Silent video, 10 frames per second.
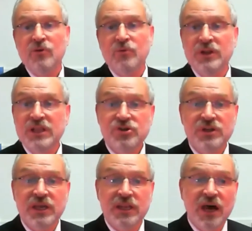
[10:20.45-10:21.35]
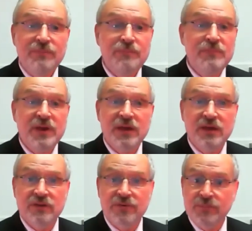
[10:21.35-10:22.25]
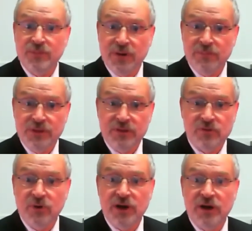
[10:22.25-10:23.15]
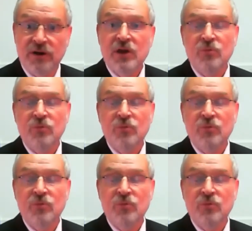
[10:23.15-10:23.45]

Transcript: Religion cannot be banned from the public square